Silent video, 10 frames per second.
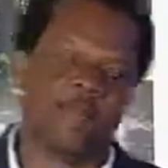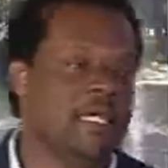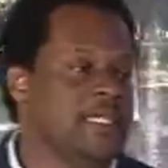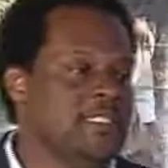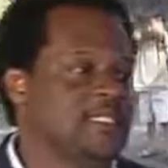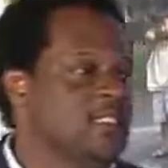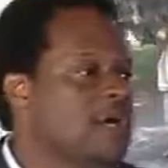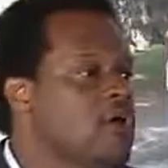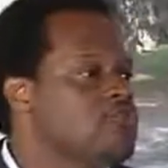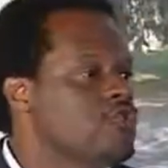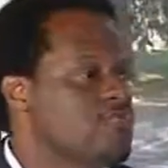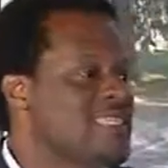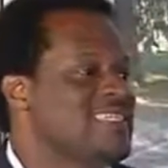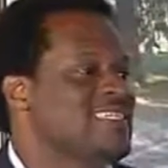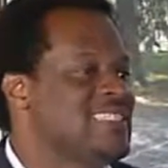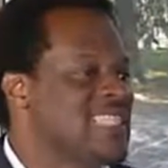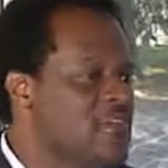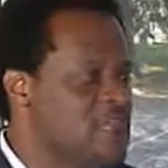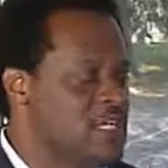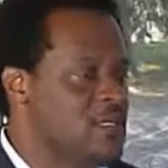is this cultural
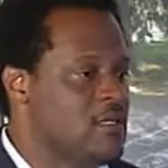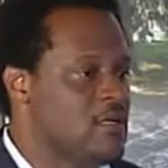sensitivity